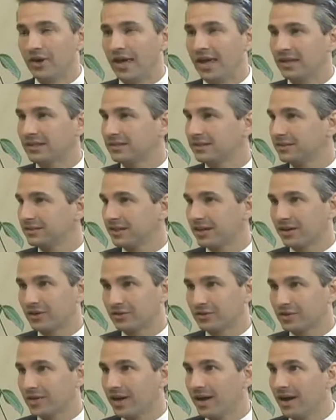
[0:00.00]
excellence
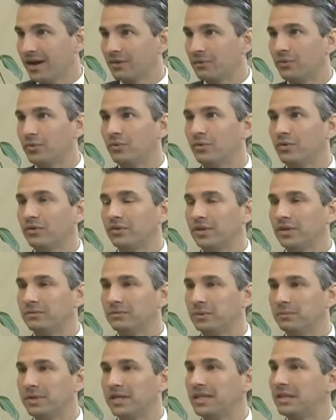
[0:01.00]
honors God. We want them
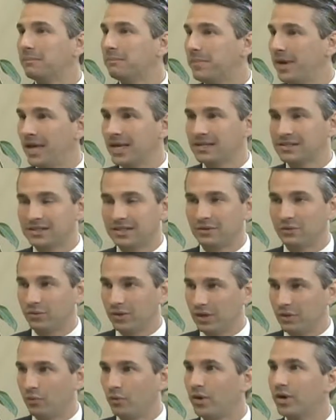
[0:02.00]
to be the best
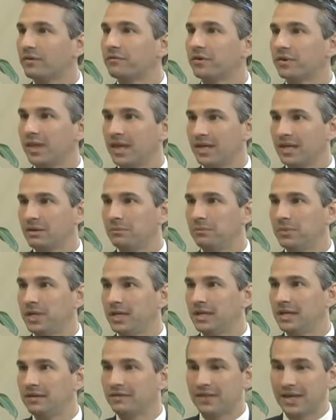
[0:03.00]
at whatever they can
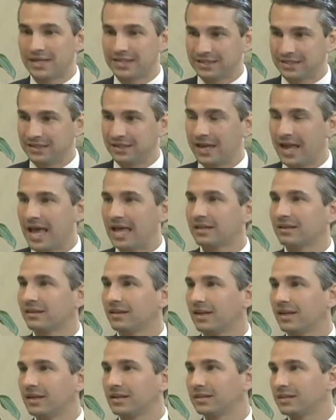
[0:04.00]
be, and if that's in
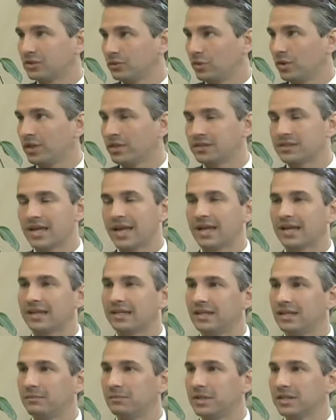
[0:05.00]
athletics as well as
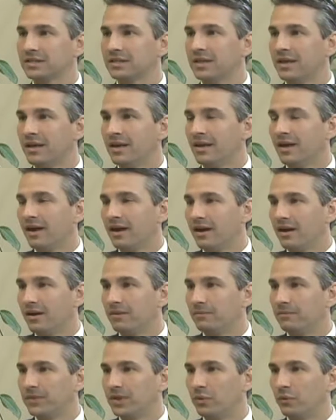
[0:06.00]
academics,
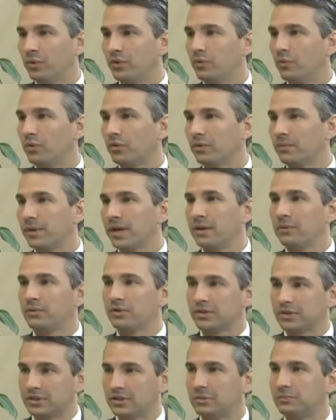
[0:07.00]
then we want to be
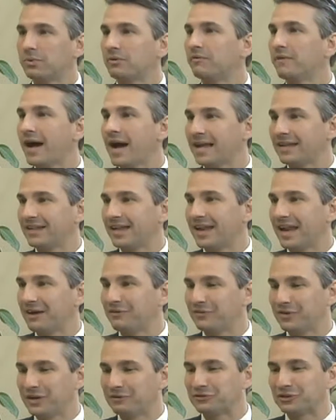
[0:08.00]
able to provide that.
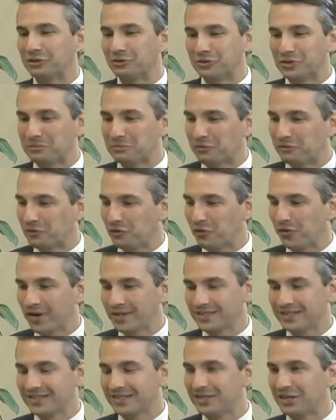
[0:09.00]
I've told them before,
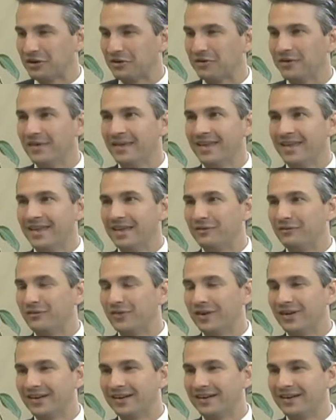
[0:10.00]
I said,
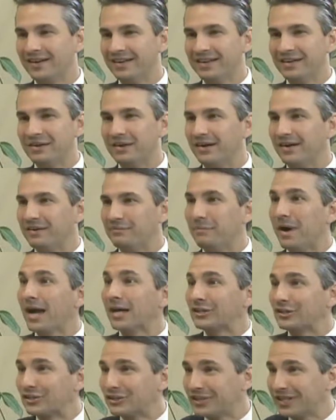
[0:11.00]
if
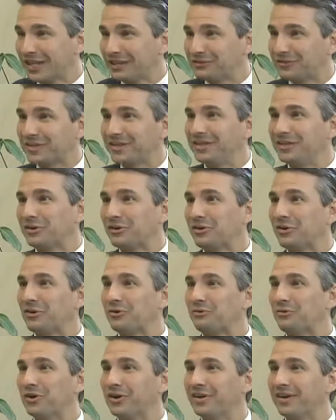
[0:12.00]
Mike Krzyzewski
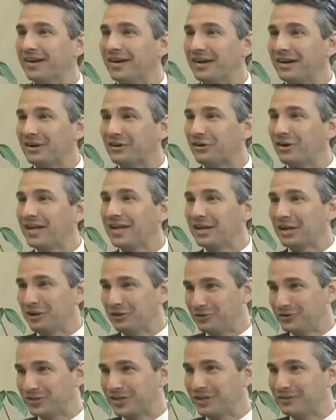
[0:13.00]
or a great
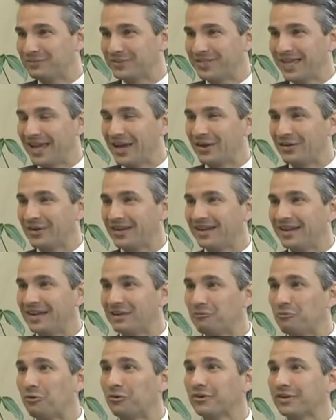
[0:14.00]
coach comes down
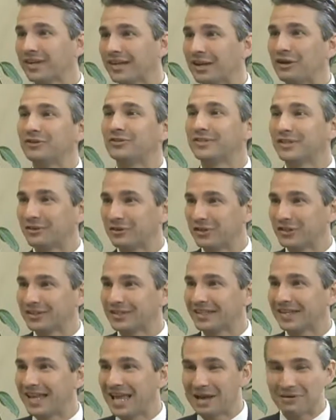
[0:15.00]
and wanted to coach at
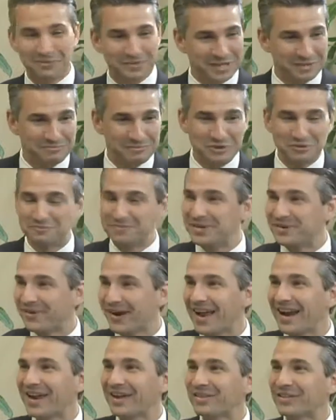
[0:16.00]
Christian Academy, they'd move me
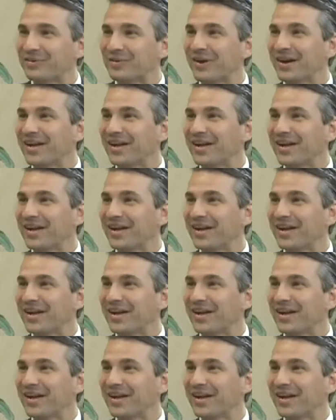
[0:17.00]
right out of the